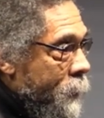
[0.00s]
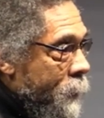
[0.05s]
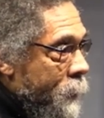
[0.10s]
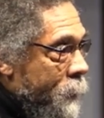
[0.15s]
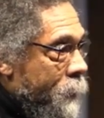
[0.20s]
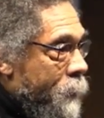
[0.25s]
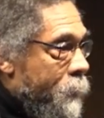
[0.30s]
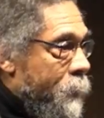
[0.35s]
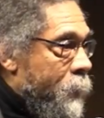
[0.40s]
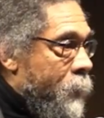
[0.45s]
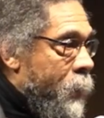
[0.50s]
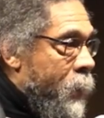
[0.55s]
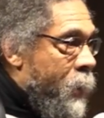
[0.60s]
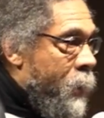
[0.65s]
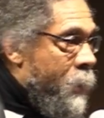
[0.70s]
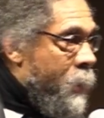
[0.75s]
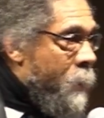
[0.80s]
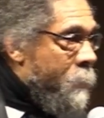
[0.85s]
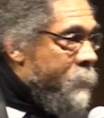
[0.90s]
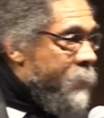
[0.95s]
We end
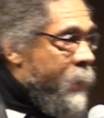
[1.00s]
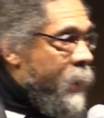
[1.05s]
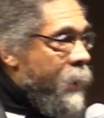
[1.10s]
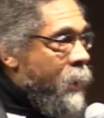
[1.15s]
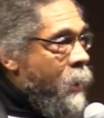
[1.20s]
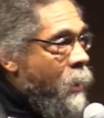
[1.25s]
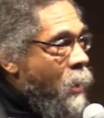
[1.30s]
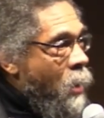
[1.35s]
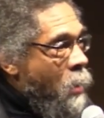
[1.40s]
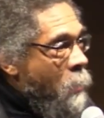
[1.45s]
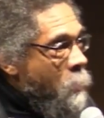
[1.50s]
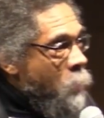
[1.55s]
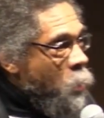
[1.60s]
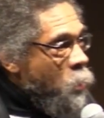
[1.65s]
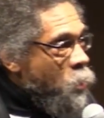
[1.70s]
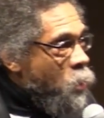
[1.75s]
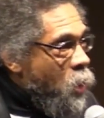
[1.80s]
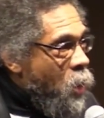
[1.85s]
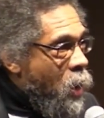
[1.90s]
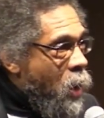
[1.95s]
up killing almost
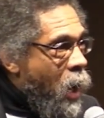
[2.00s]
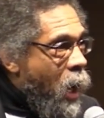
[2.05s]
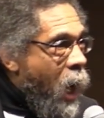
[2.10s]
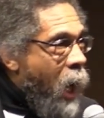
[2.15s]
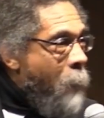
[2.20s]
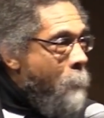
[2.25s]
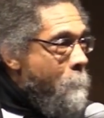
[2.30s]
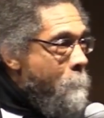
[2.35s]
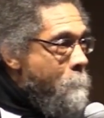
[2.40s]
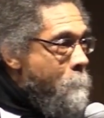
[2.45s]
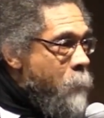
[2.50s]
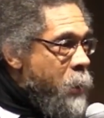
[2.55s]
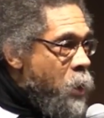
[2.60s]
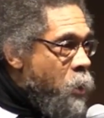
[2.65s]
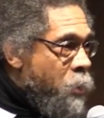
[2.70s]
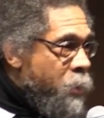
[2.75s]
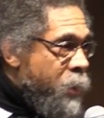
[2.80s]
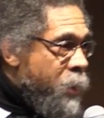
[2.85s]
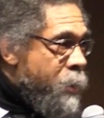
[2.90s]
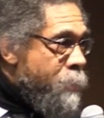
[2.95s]
1
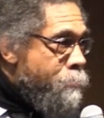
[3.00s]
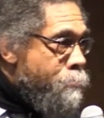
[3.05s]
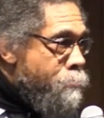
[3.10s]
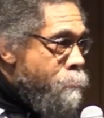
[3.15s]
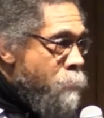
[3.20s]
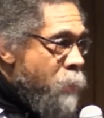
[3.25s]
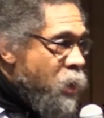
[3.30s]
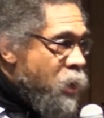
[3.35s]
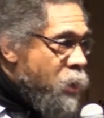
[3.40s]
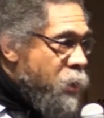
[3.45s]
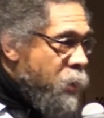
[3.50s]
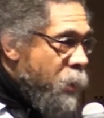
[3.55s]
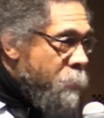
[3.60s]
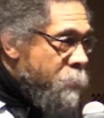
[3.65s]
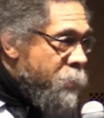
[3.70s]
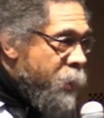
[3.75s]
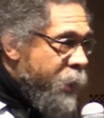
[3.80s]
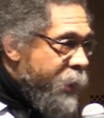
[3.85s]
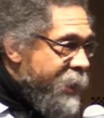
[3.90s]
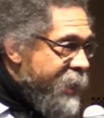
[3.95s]
million Muslims
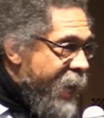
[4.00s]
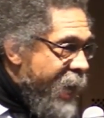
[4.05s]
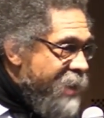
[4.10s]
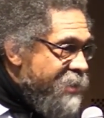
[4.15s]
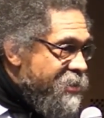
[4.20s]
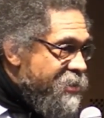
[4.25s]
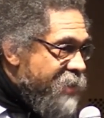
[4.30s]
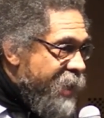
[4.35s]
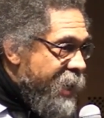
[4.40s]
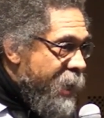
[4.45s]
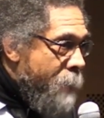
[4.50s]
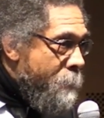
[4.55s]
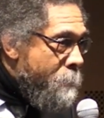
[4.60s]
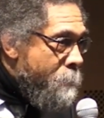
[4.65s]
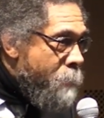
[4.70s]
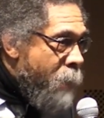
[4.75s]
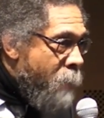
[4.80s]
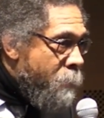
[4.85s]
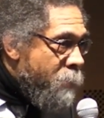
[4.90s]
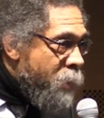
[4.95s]
and can't say a
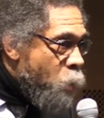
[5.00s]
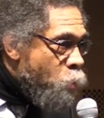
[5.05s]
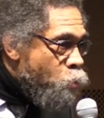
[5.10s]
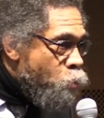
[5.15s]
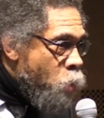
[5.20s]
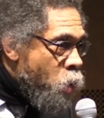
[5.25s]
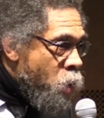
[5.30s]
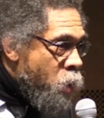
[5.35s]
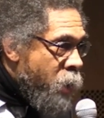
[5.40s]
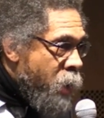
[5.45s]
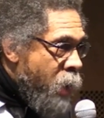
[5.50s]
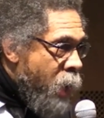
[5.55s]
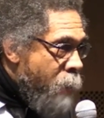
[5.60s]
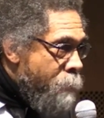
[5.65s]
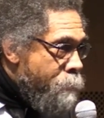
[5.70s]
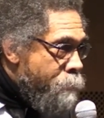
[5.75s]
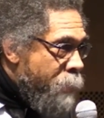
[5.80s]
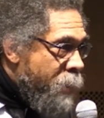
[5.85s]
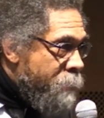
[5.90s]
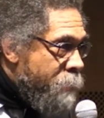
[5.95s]
mumbling word in our
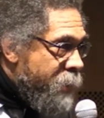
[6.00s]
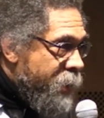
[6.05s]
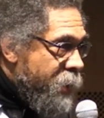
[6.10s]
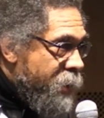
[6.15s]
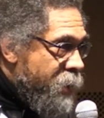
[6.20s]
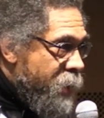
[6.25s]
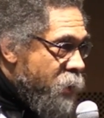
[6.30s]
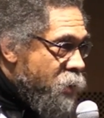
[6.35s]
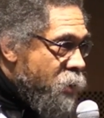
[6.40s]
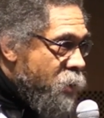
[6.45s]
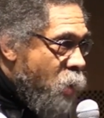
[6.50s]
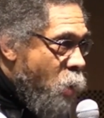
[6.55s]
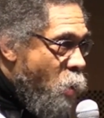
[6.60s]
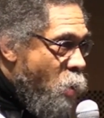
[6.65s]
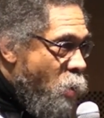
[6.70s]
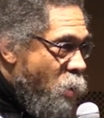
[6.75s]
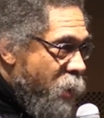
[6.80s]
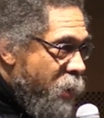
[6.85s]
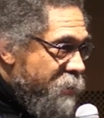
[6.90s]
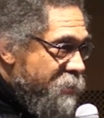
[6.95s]
public
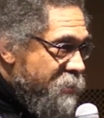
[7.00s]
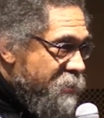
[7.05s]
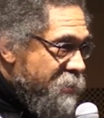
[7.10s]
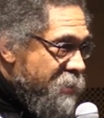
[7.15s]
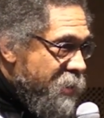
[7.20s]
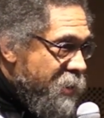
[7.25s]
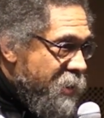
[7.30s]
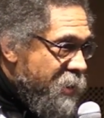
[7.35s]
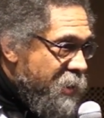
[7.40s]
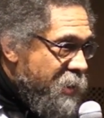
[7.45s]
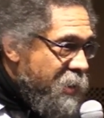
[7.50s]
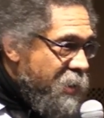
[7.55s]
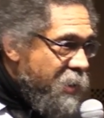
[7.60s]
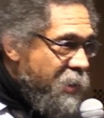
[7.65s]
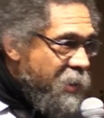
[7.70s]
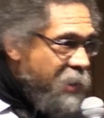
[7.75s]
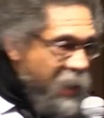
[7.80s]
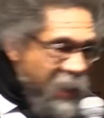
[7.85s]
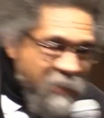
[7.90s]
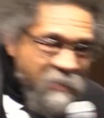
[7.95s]
discourse.
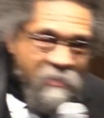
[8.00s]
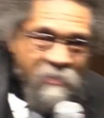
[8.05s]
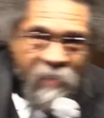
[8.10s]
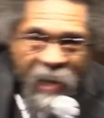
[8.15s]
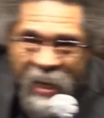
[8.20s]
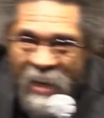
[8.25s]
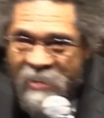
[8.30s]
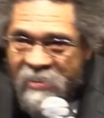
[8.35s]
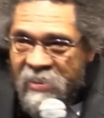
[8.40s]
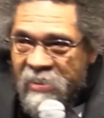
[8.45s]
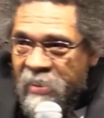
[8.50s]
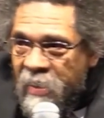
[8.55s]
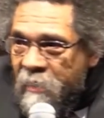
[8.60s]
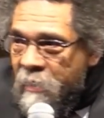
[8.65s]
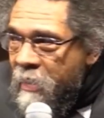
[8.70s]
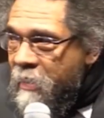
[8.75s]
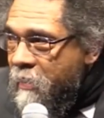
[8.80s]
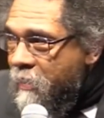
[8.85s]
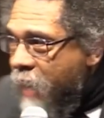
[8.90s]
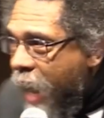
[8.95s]
Invasions of
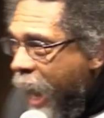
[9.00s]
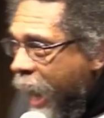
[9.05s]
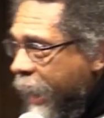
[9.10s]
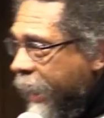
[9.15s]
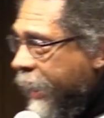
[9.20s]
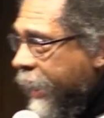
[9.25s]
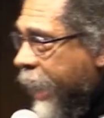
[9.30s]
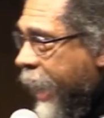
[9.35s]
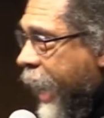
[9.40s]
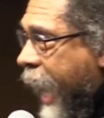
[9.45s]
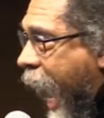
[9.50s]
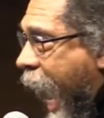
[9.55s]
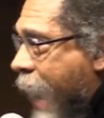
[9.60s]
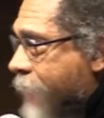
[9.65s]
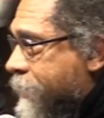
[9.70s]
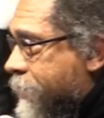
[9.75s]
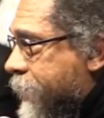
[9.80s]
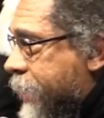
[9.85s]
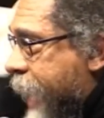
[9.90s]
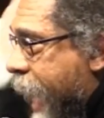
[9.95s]
Iraq,
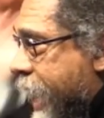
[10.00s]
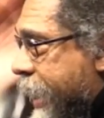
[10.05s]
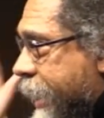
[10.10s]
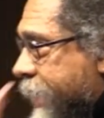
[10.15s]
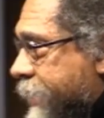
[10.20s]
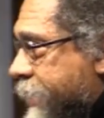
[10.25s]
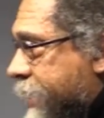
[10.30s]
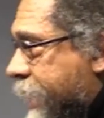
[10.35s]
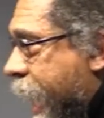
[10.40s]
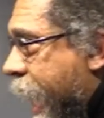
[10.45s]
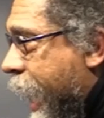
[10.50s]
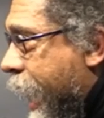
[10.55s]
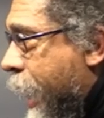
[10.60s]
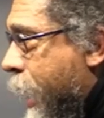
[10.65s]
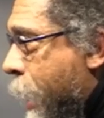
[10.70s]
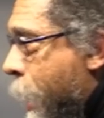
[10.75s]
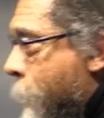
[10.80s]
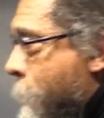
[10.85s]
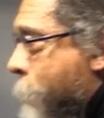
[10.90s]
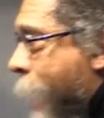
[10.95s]
Afghanistan,
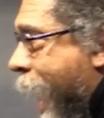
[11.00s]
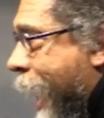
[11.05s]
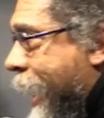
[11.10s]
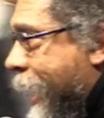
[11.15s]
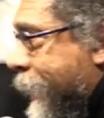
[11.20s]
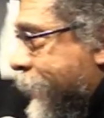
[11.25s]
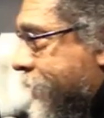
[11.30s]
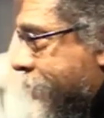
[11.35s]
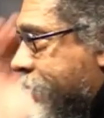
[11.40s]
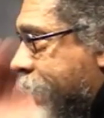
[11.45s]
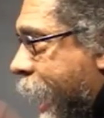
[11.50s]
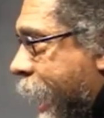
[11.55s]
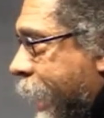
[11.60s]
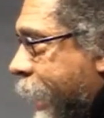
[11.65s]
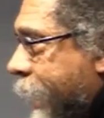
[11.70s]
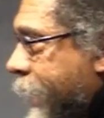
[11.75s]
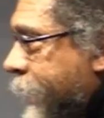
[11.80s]
Pakistan.